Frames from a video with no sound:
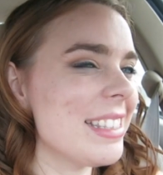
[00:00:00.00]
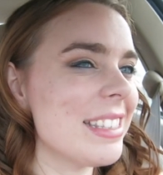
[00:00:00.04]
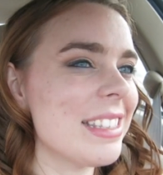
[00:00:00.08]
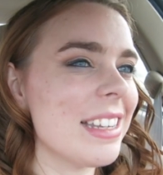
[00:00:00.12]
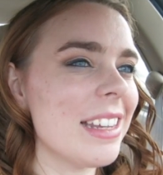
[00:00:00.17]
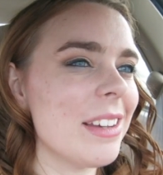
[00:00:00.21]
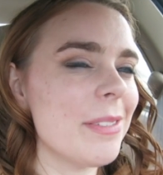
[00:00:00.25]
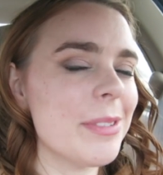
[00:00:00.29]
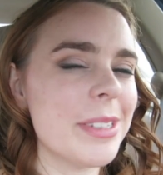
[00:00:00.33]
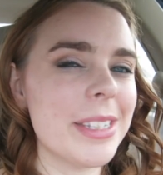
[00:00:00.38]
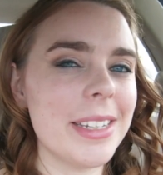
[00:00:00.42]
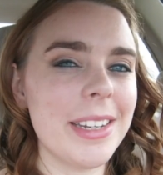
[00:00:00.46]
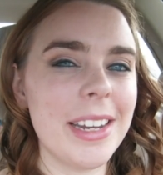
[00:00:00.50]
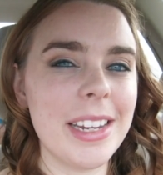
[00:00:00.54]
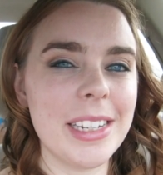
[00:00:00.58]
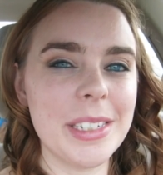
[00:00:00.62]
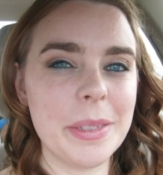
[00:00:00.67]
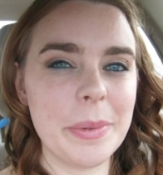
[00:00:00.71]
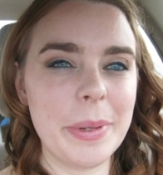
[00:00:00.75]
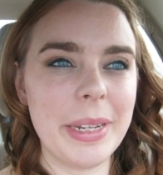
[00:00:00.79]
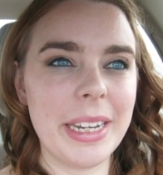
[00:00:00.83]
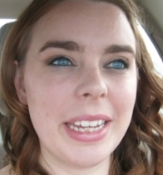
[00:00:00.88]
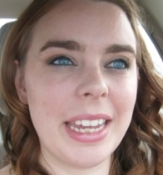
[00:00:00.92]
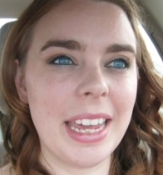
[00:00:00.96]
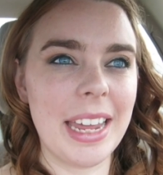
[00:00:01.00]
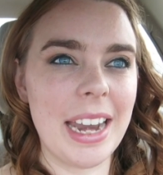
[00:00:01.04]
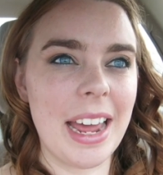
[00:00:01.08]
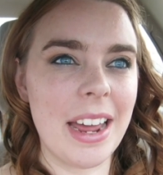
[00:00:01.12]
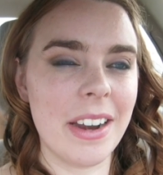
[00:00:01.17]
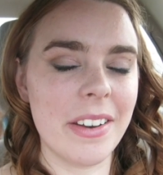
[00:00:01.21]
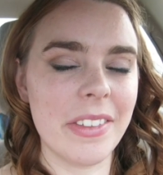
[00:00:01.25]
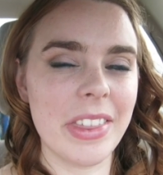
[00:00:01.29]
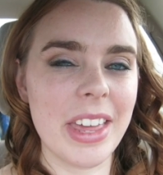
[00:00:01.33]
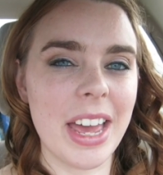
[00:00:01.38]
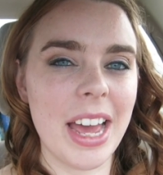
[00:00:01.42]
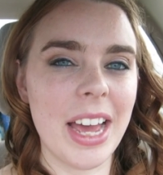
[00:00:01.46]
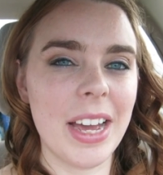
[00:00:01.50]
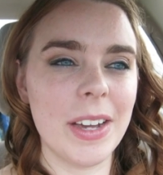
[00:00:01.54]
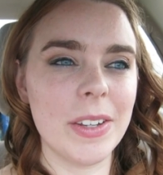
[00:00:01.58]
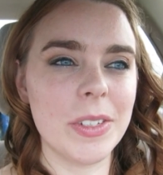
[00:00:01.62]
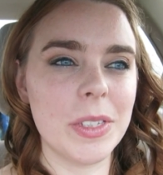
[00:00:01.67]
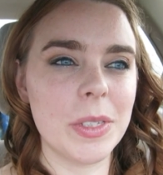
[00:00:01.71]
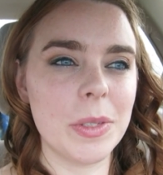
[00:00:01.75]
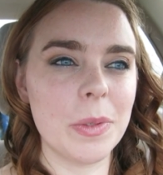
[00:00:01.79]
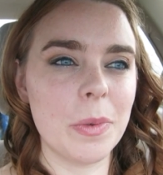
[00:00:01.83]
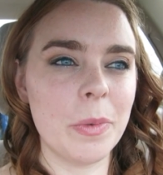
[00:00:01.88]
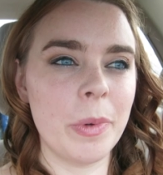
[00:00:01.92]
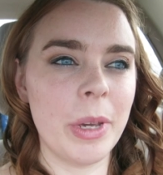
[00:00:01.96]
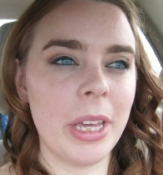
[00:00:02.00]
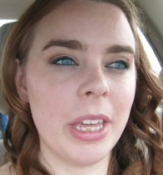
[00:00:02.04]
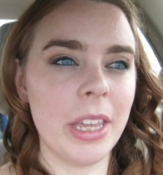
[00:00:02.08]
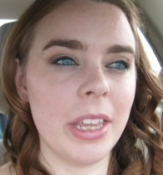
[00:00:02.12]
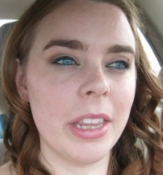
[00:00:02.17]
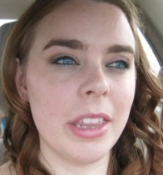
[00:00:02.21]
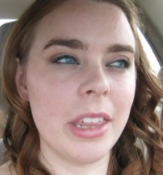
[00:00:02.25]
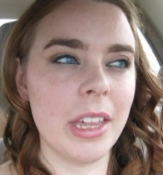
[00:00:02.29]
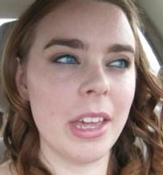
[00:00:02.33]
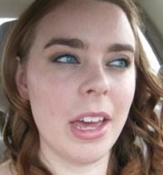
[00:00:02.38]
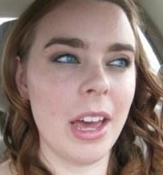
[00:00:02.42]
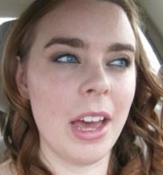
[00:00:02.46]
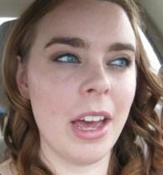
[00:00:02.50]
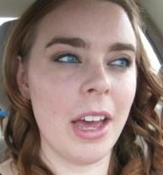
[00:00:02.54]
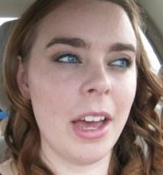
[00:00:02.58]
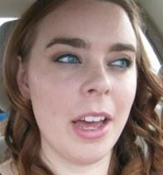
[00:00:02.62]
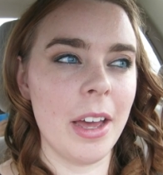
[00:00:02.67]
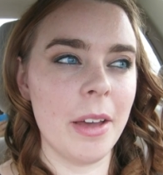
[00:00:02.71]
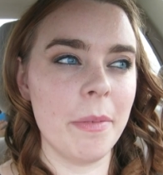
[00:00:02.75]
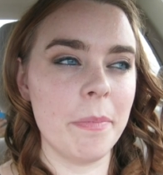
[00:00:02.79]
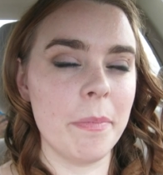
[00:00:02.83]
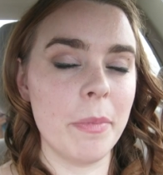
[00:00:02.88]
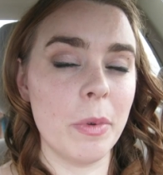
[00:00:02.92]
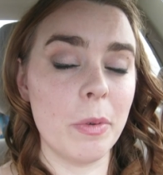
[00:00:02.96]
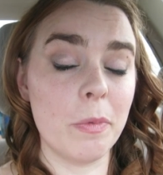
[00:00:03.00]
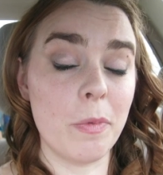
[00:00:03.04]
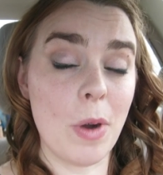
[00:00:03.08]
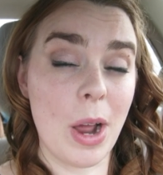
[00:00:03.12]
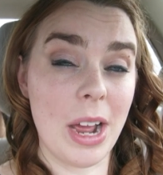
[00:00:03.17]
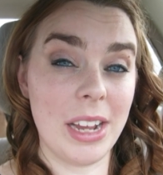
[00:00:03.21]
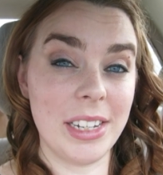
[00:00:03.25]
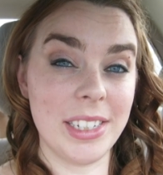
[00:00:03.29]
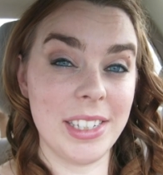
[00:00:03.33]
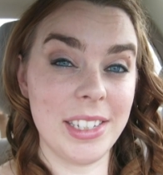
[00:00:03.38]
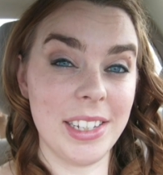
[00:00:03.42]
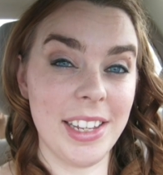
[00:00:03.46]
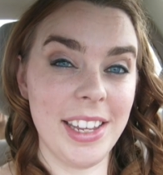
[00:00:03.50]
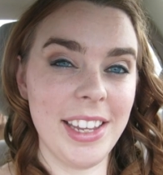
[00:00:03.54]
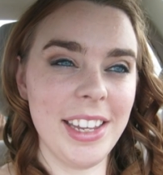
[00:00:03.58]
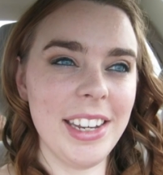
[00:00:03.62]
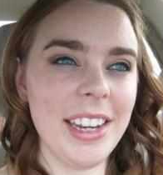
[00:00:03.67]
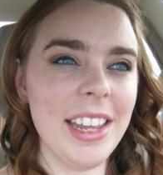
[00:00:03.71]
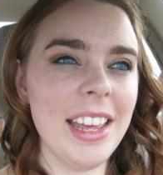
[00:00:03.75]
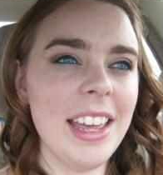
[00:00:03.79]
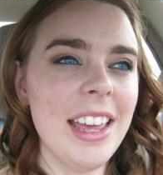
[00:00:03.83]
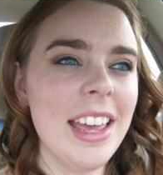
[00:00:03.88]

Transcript: It was a nice way to get out of the house with um, Roslyn.